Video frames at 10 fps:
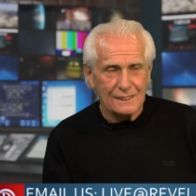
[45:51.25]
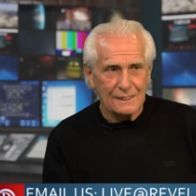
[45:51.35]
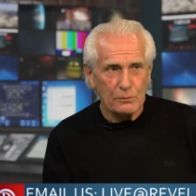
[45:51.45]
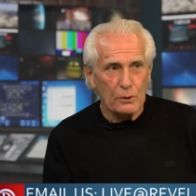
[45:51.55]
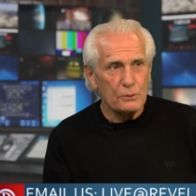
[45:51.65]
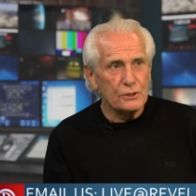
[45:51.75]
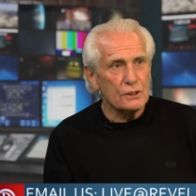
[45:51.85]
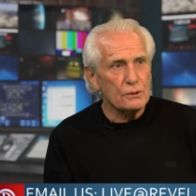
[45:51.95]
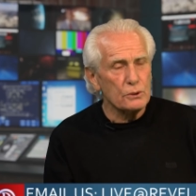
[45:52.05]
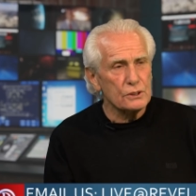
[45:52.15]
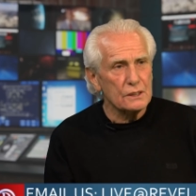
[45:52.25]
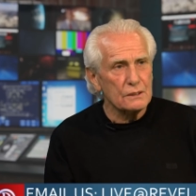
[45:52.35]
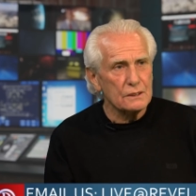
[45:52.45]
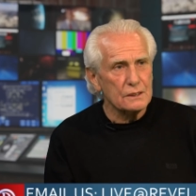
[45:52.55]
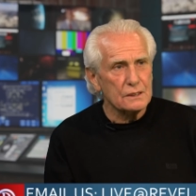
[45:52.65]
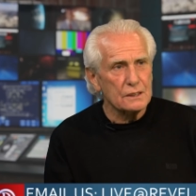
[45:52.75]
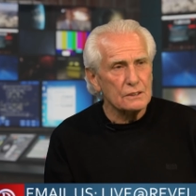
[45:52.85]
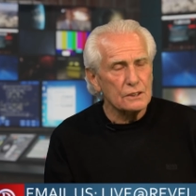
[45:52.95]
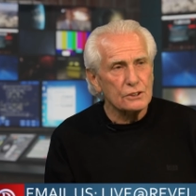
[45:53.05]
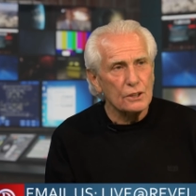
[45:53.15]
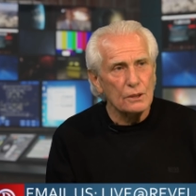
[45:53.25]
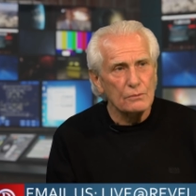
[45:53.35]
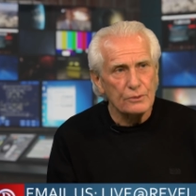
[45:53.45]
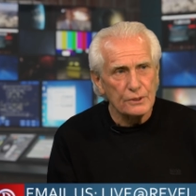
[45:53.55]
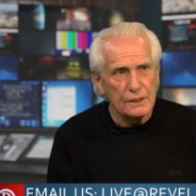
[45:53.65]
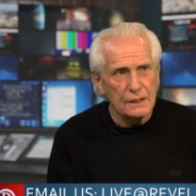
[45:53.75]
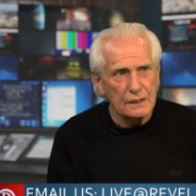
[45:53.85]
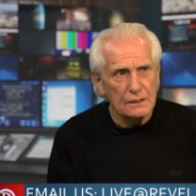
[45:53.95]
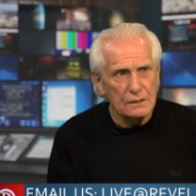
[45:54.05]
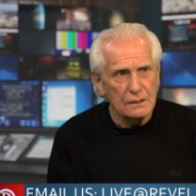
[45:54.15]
And what was it? What's the, the term for the heel?